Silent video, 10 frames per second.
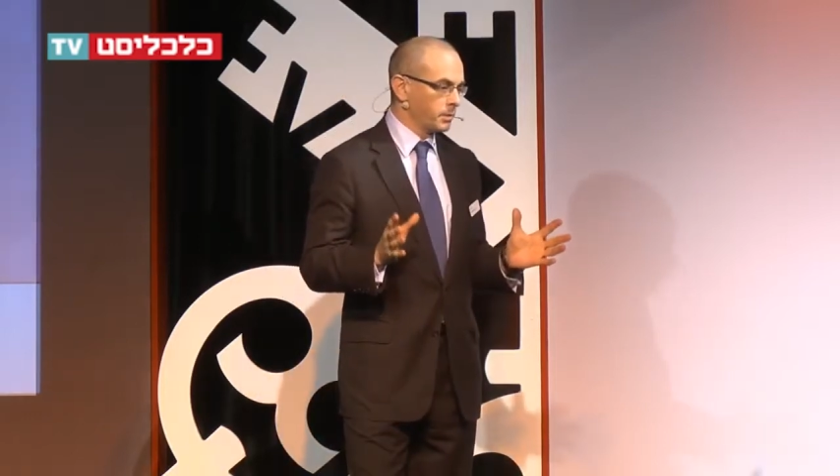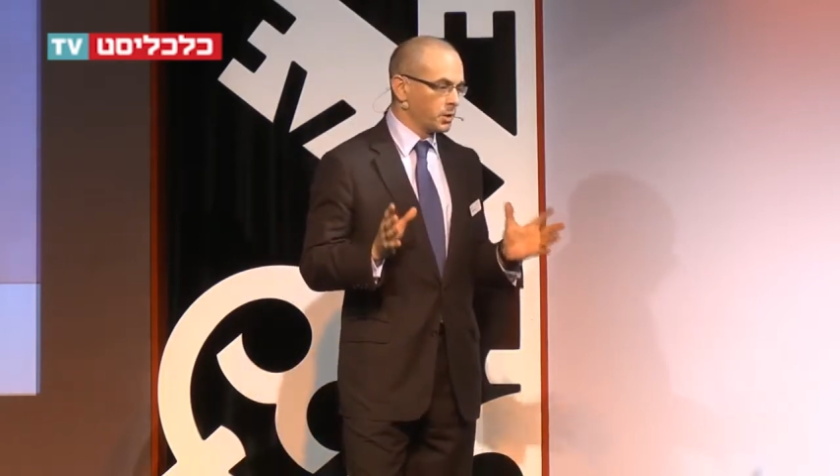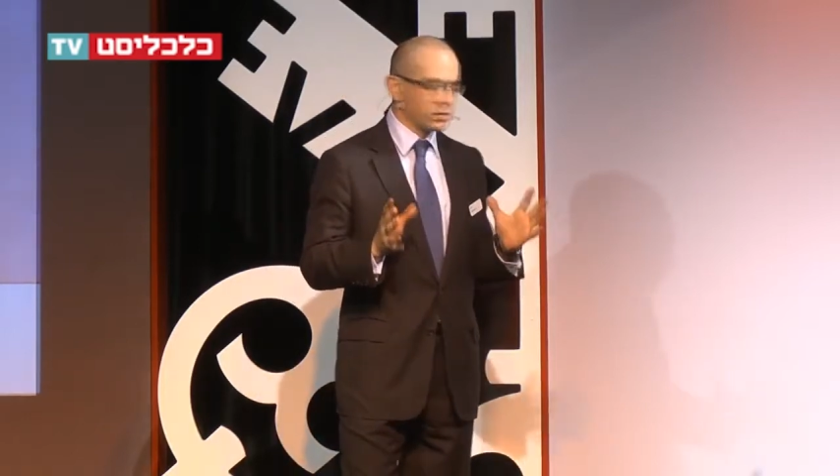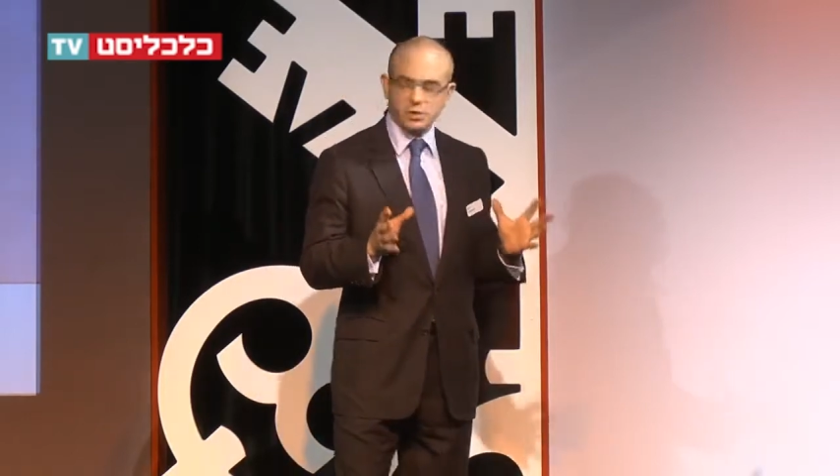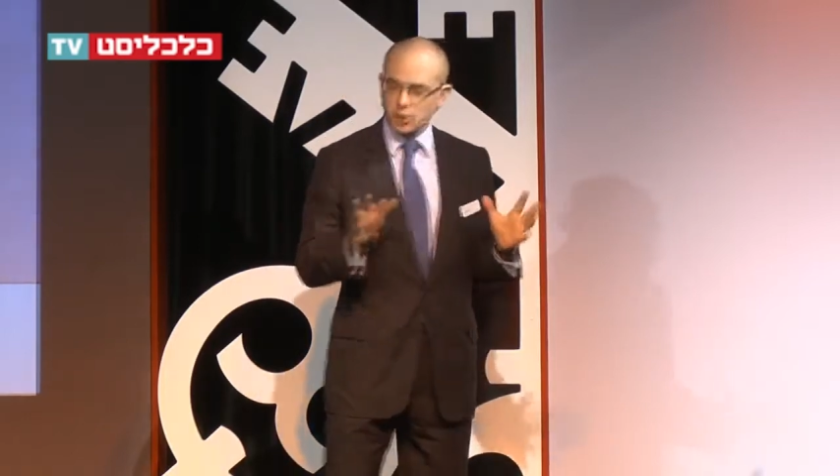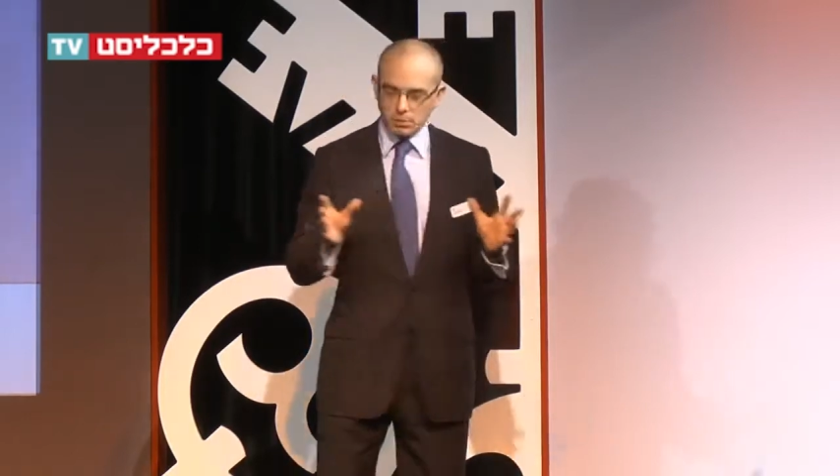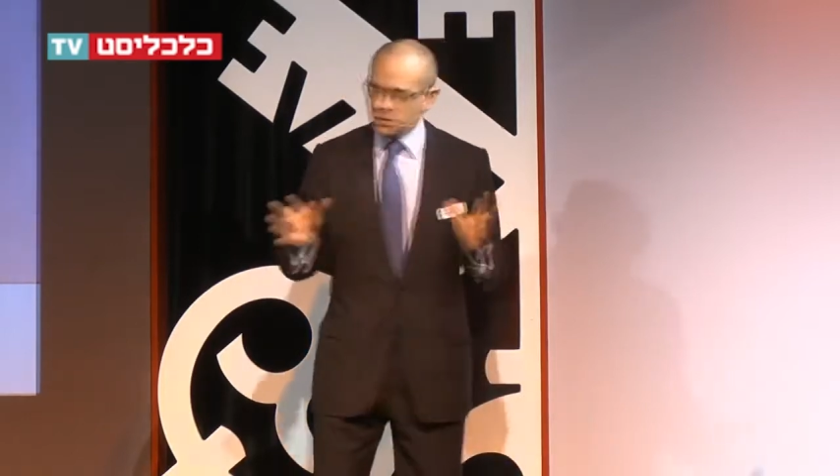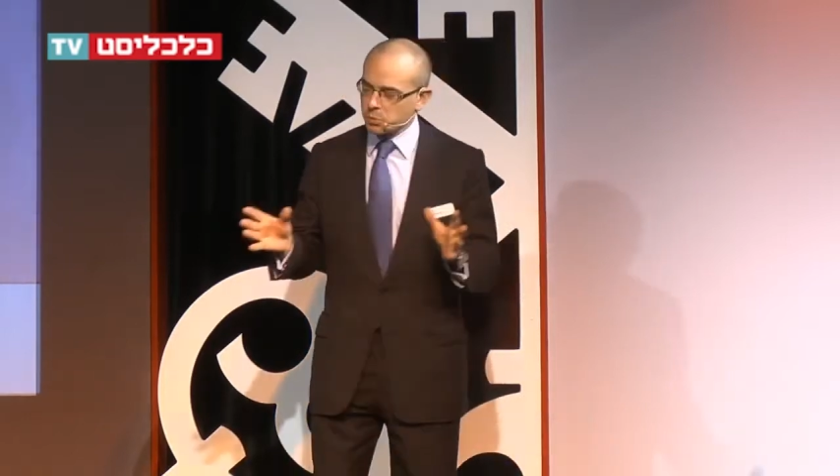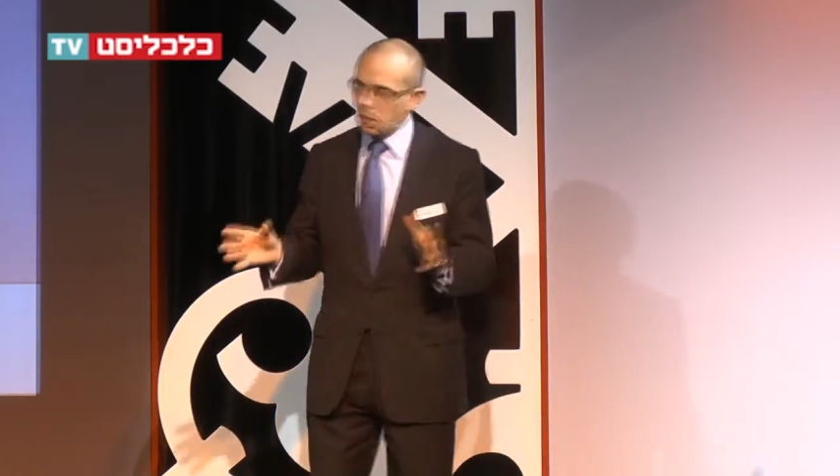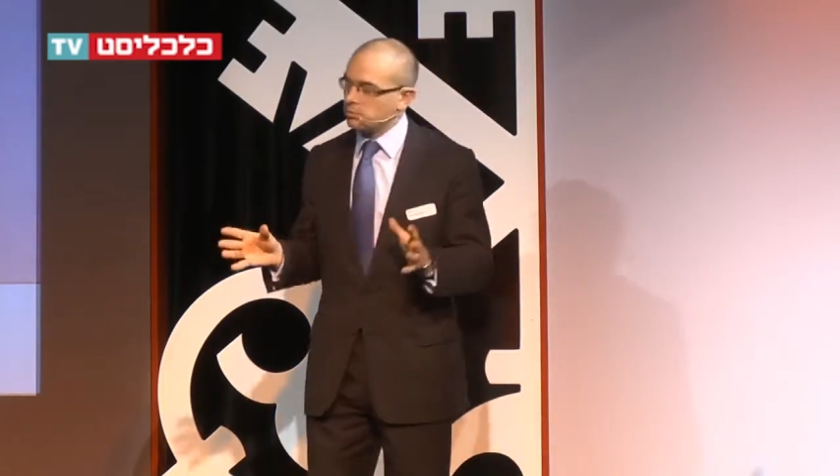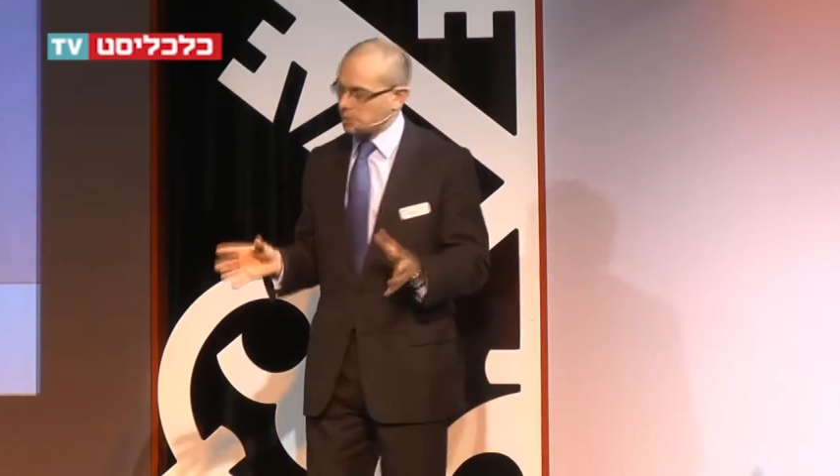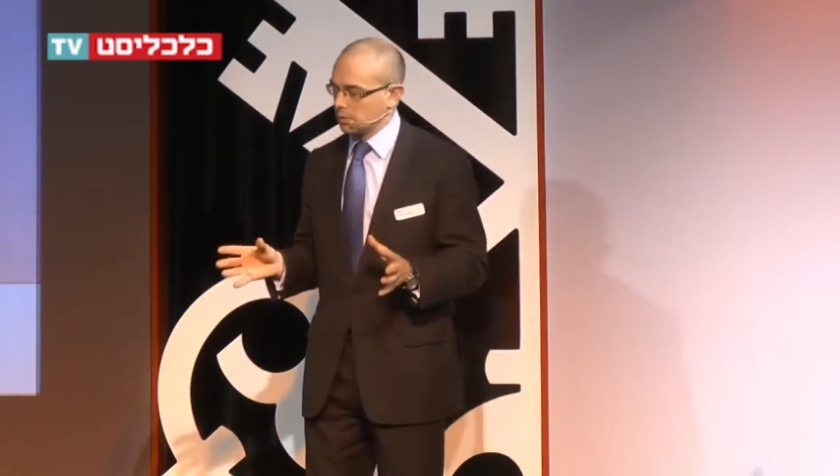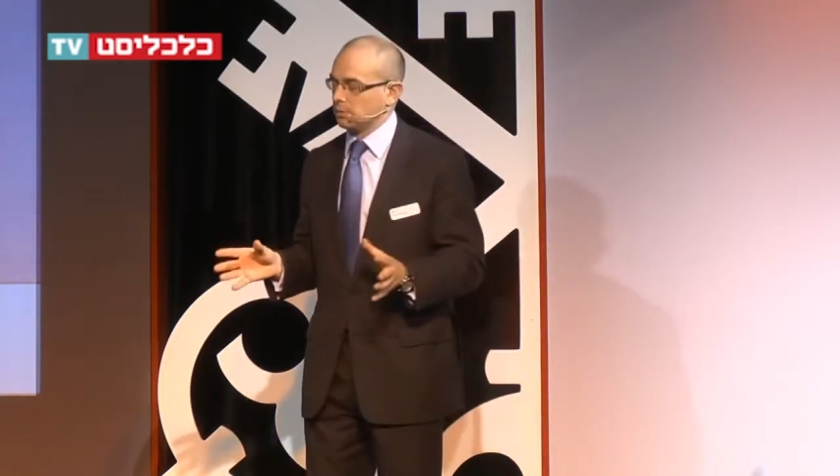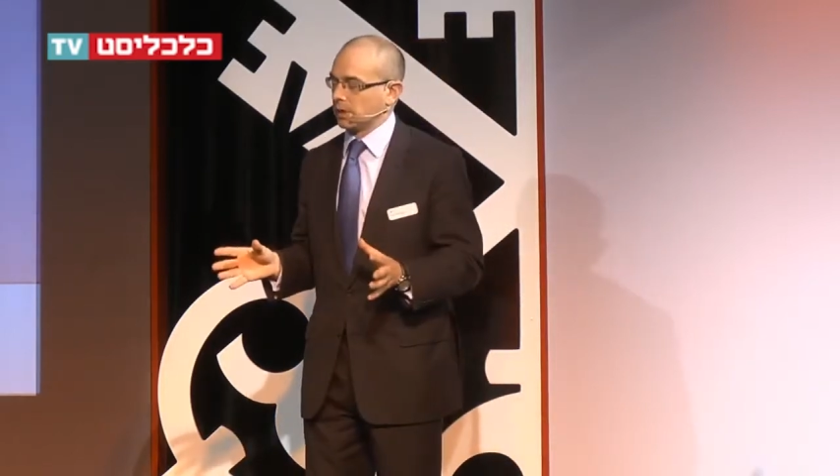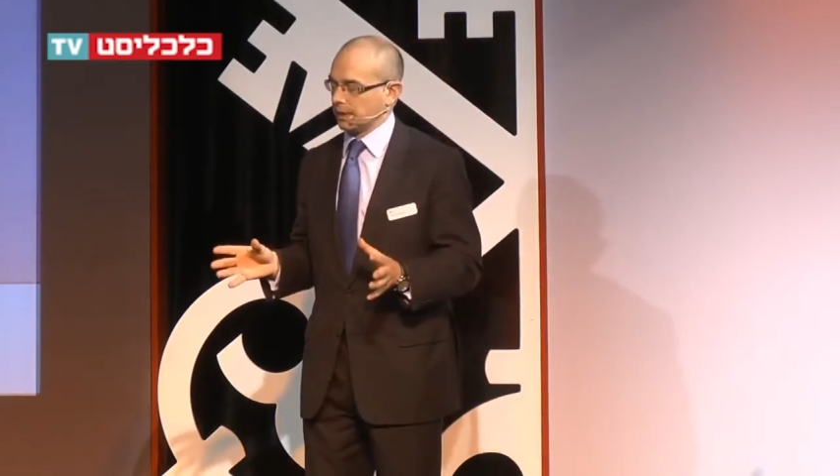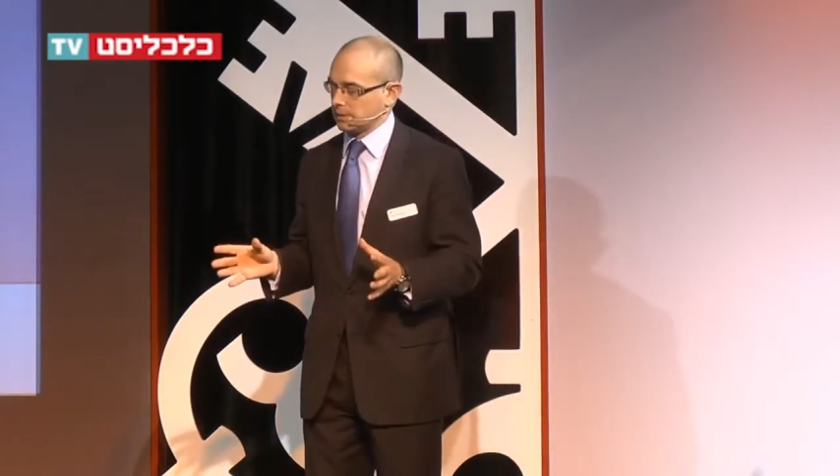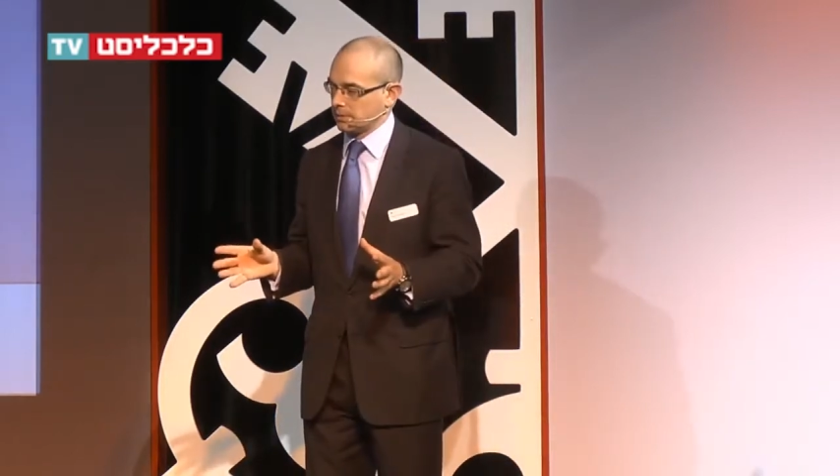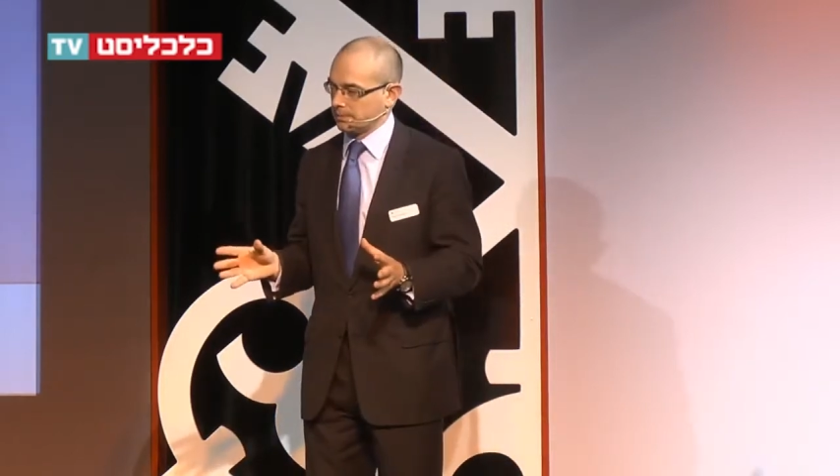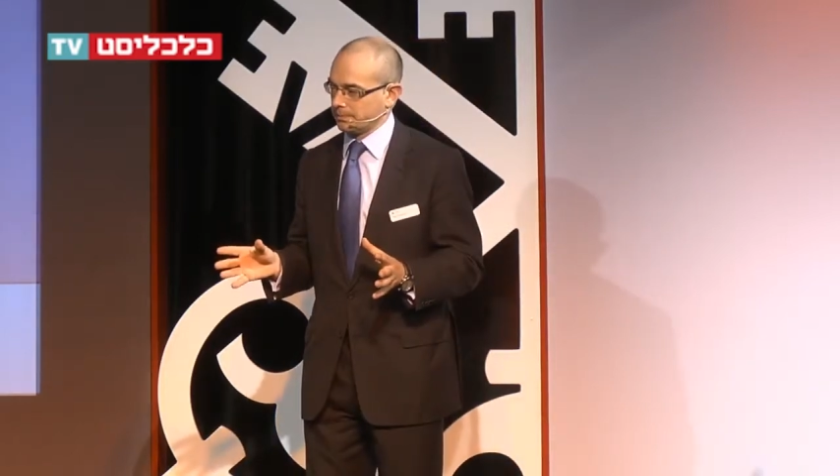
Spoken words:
consumers won't do that.